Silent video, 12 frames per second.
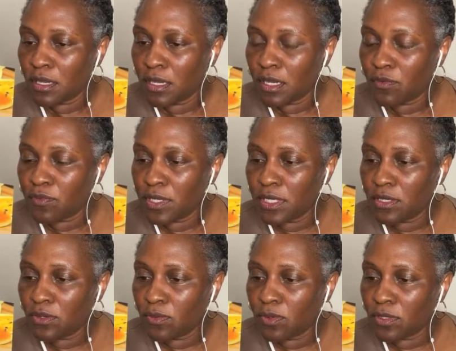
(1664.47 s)
I really don't
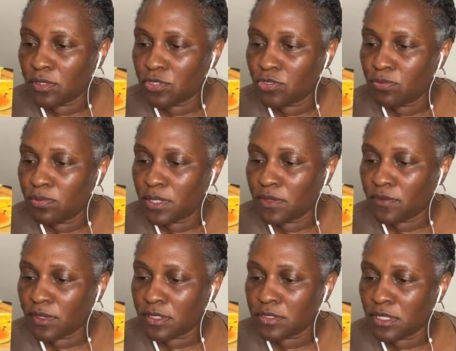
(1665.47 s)
want the too big ones
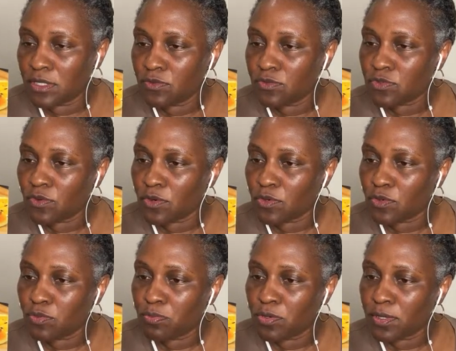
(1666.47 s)
because the other ones were
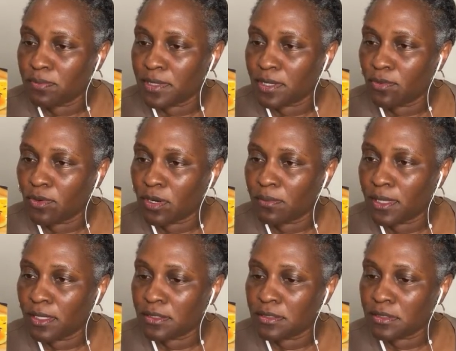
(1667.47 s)
pretty big
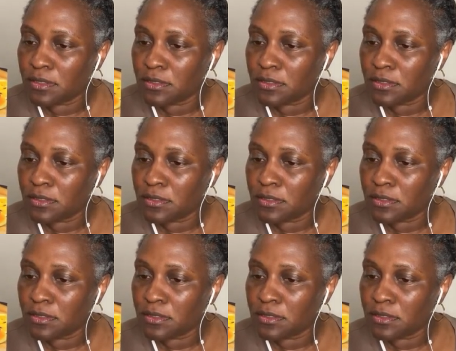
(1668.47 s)
watermelons.